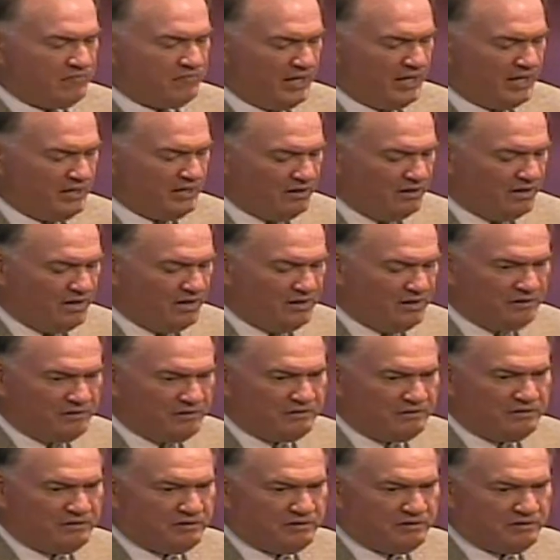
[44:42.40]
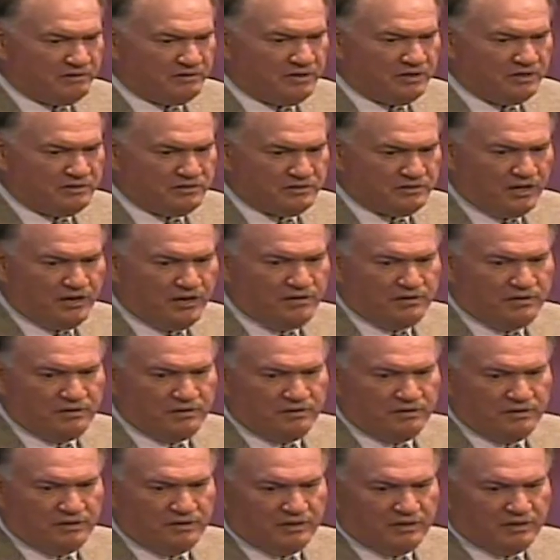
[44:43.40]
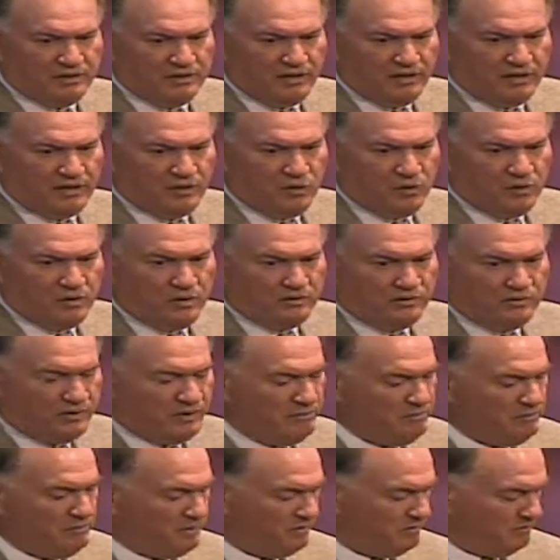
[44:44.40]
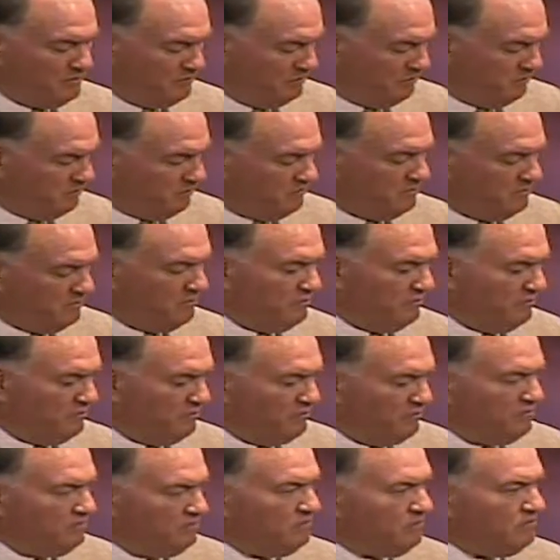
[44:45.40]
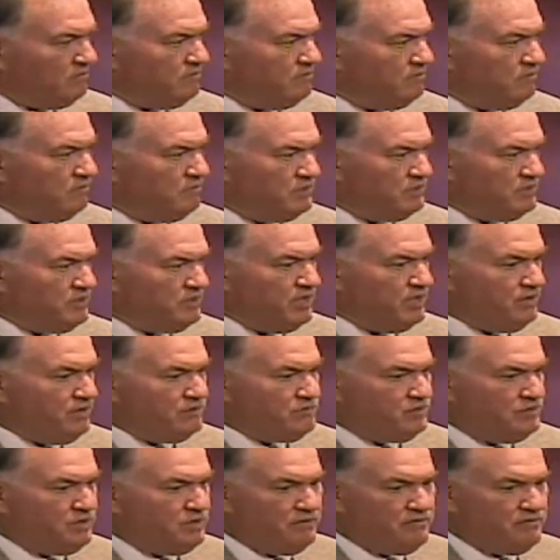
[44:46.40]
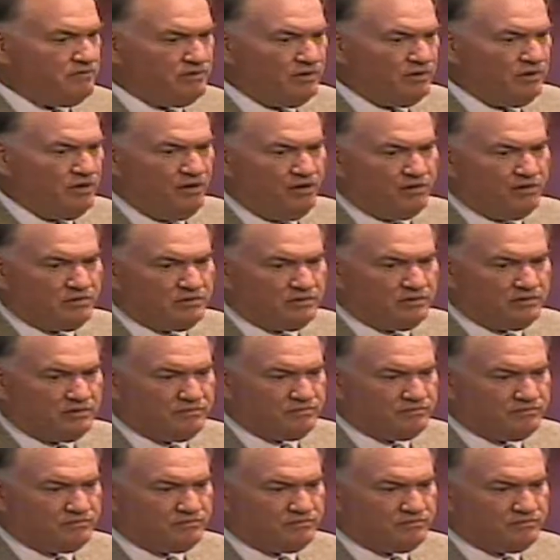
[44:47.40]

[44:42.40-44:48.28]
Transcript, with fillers: That God does nothing according to them but but say you're saved, you're lost.